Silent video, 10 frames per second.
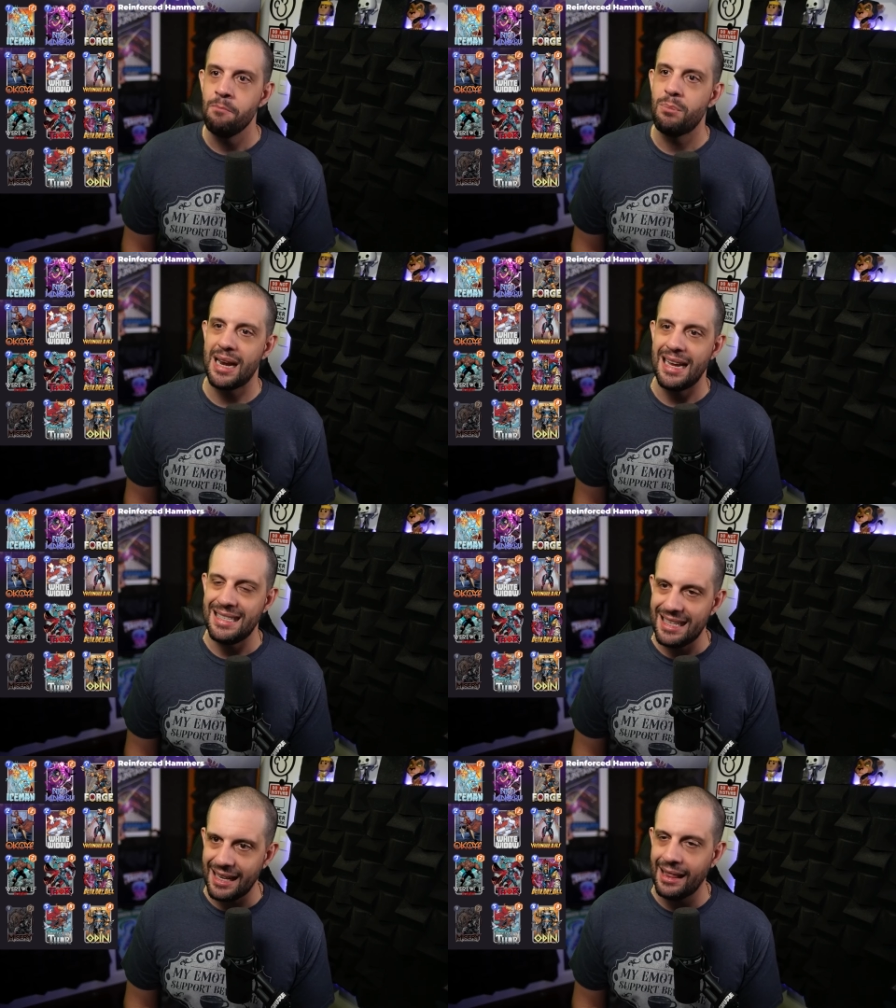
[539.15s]
But I
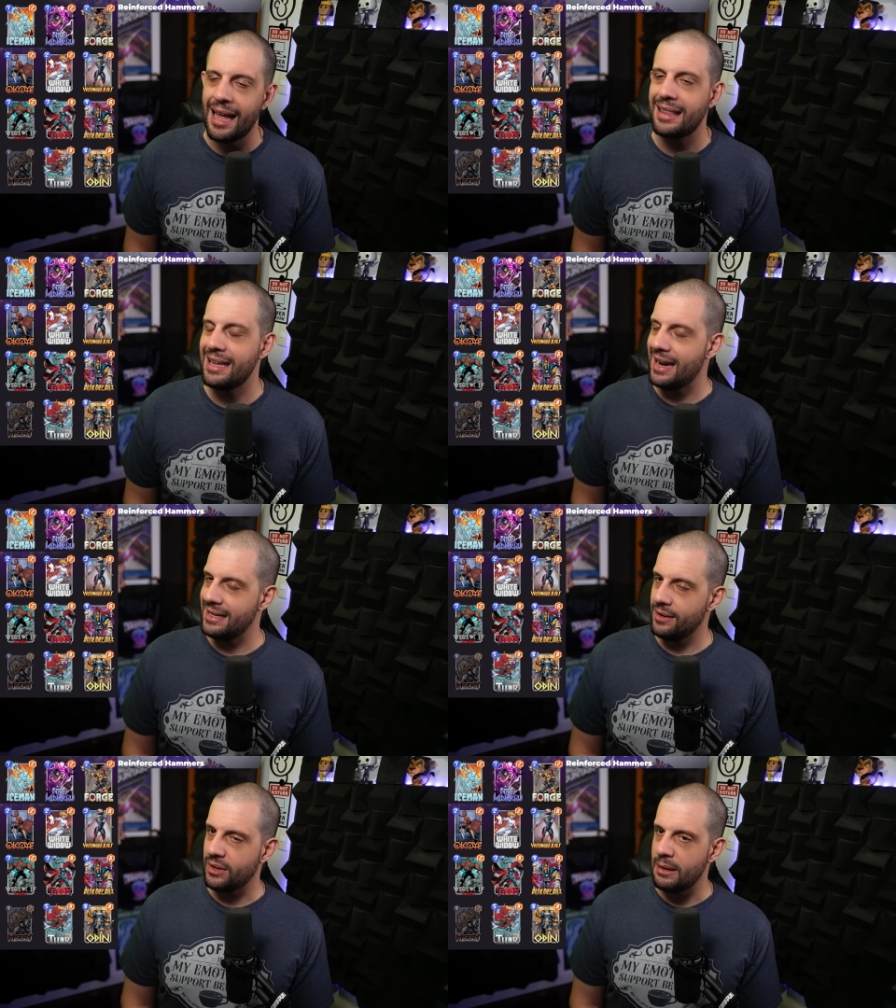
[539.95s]
did like the
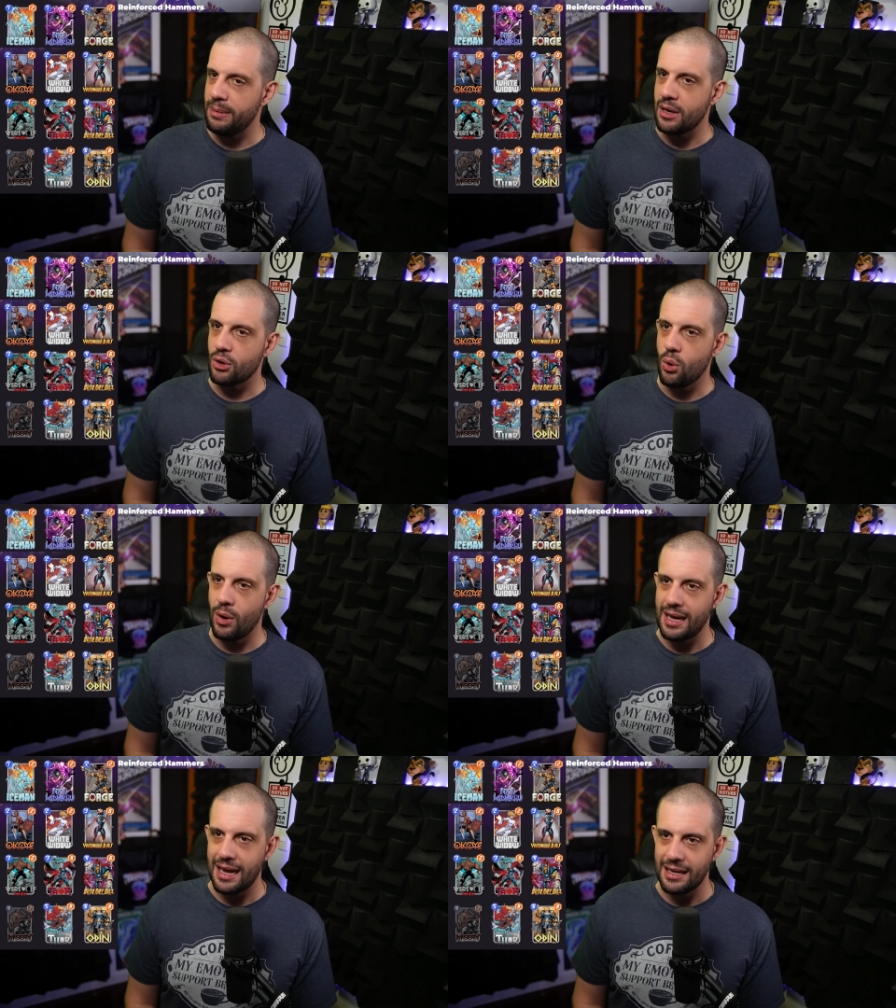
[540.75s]
idea of keeping
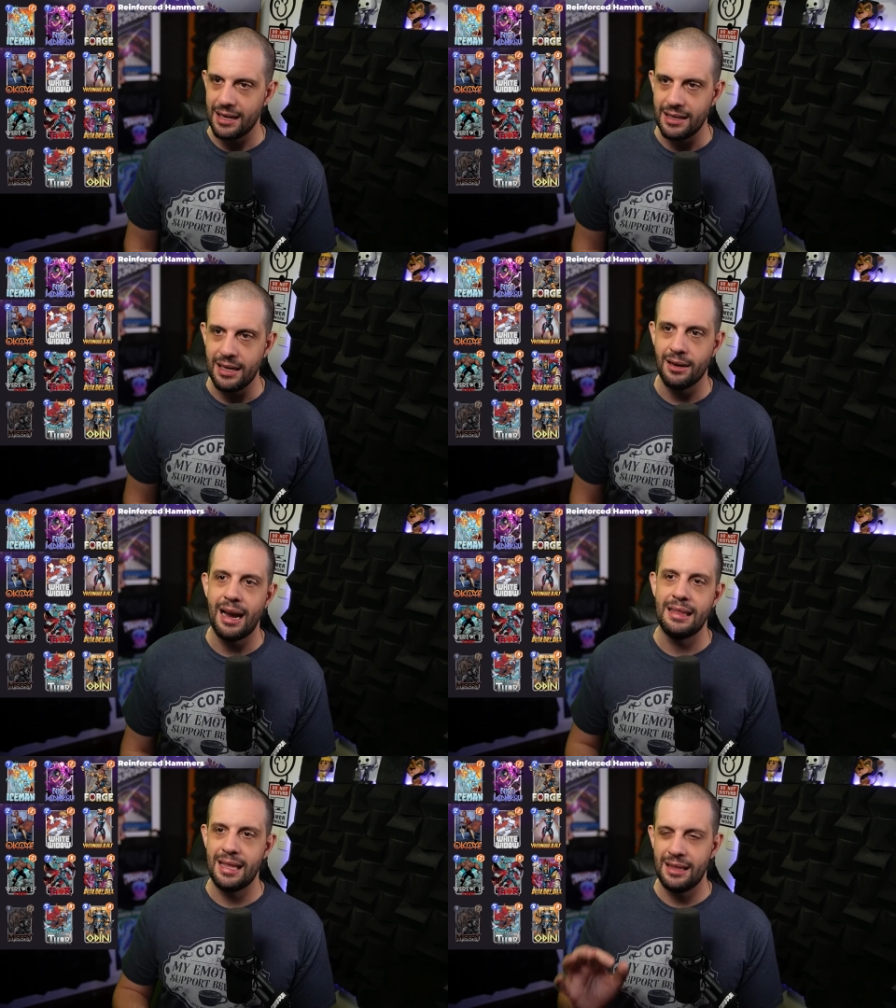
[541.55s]
Okoye in here,
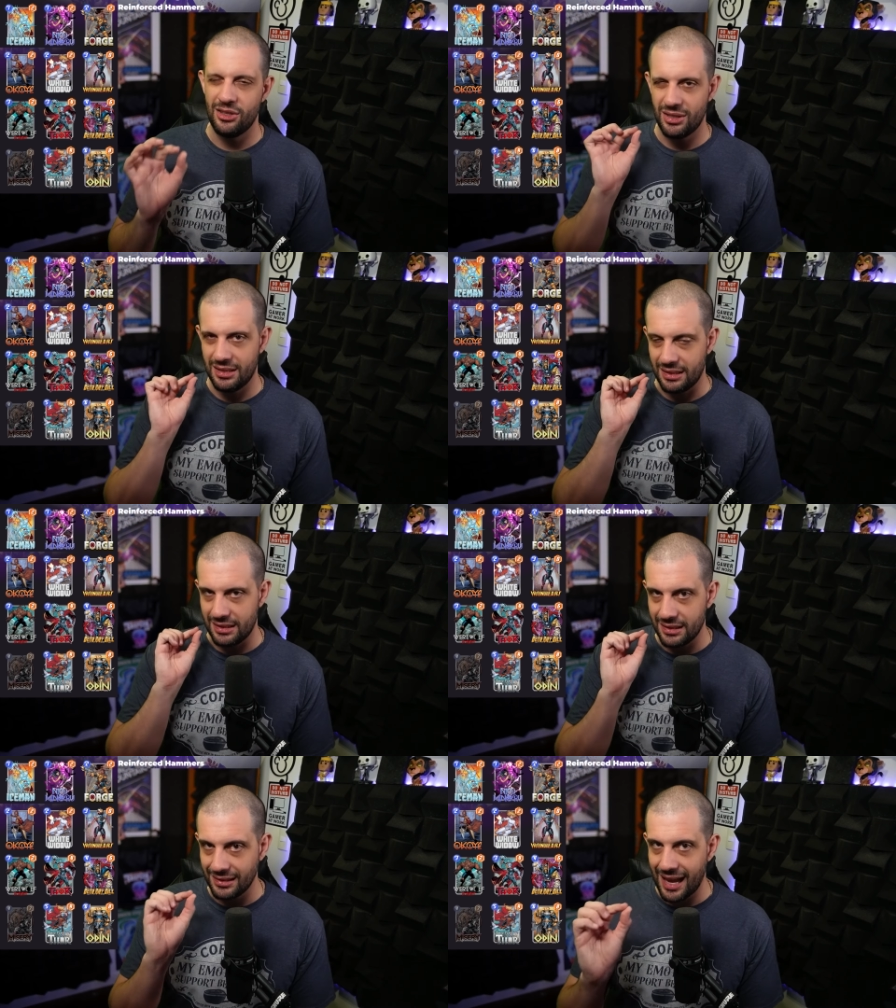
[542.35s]
and then just the
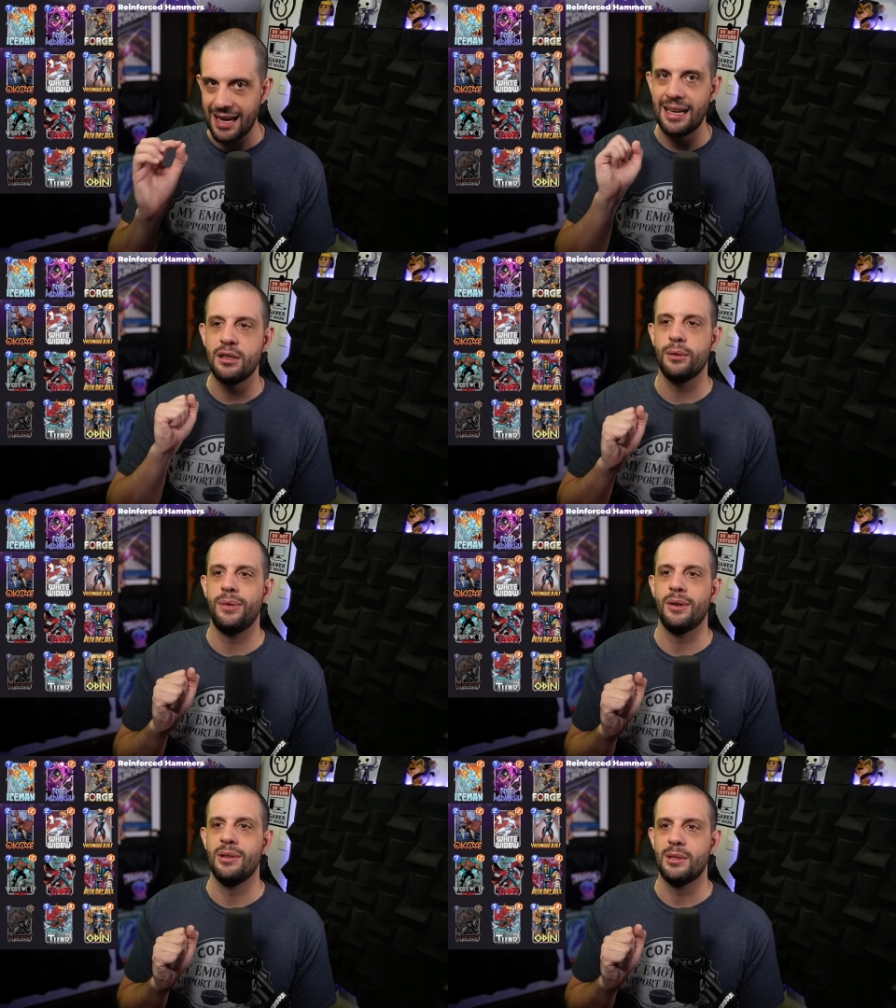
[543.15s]
slight
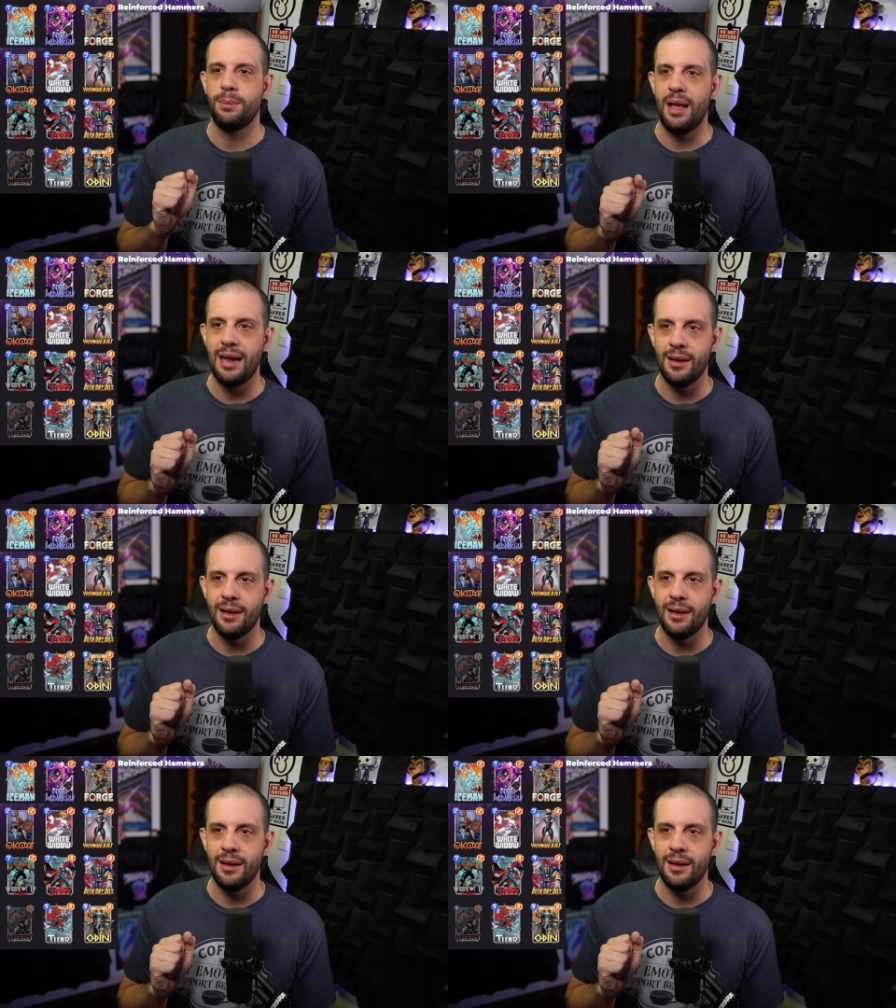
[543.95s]
interference play